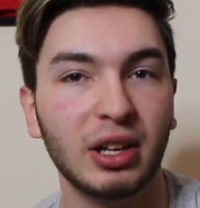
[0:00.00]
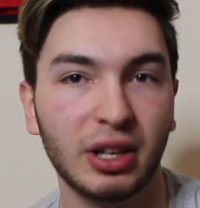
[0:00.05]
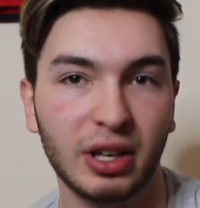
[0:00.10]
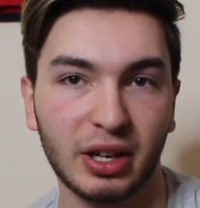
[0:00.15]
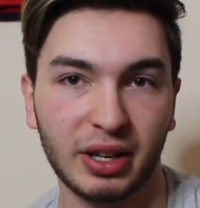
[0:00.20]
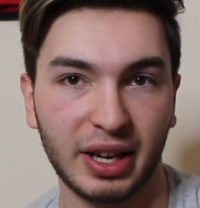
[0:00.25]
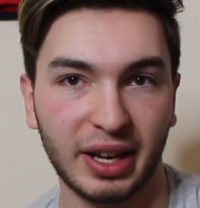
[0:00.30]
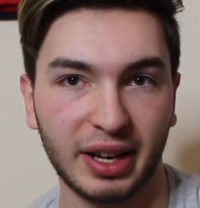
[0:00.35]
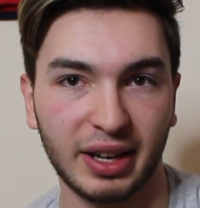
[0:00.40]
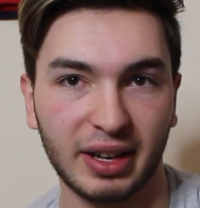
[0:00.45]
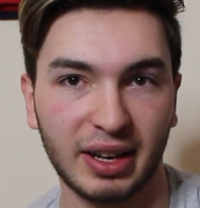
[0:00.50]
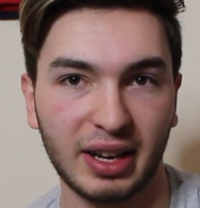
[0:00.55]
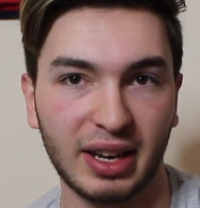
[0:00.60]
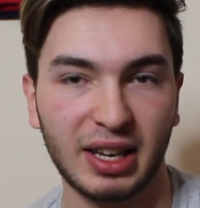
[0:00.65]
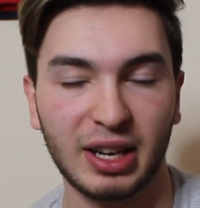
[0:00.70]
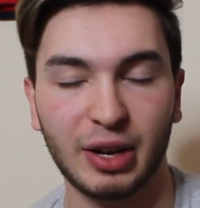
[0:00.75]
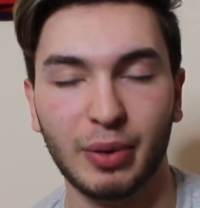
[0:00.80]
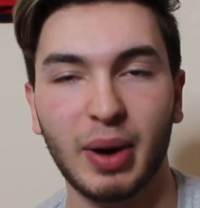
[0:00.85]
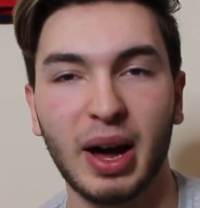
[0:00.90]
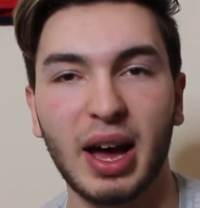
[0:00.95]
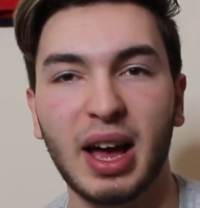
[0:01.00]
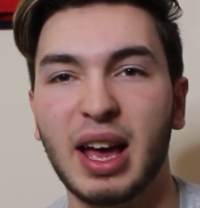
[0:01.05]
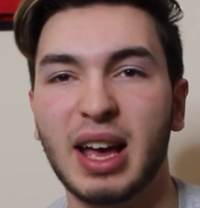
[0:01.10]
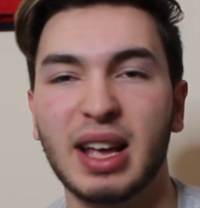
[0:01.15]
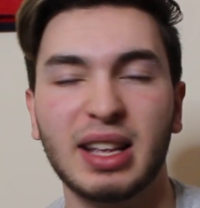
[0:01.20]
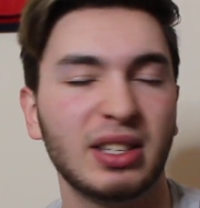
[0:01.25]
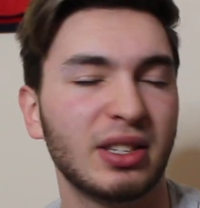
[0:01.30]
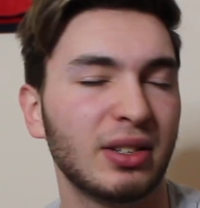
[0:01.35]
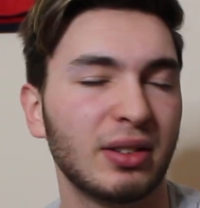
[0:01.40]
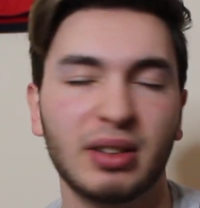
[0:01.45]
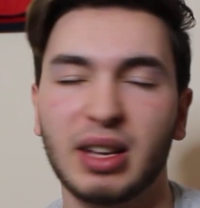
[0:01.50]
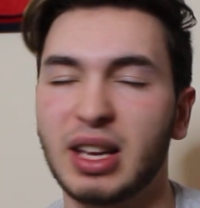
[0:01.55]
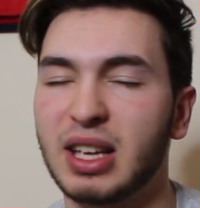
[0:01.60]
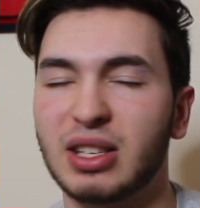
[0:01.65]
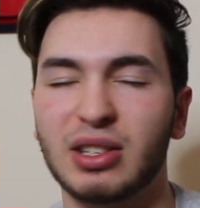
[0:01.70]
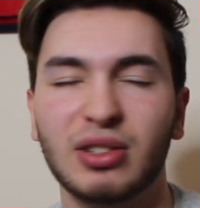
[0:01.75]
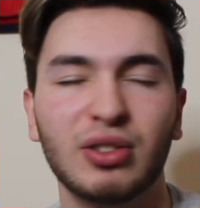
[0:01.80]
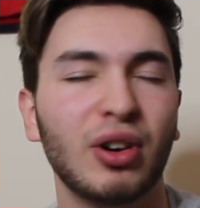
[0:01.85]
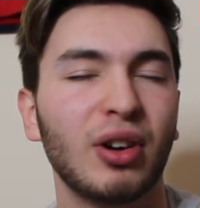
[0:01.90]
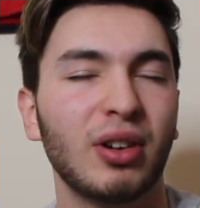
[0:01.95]
learning in a way.
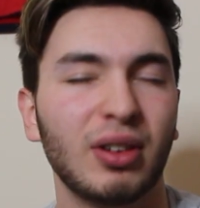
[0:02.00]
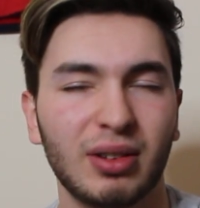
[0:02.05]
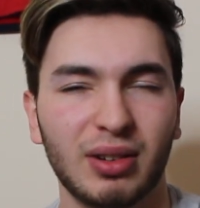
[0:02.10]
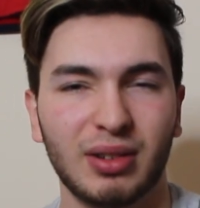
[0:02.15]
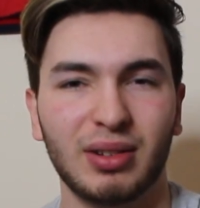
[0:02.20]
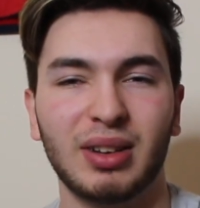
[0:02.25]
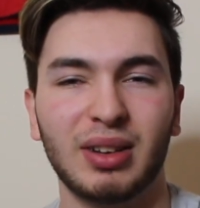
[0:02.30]
It's not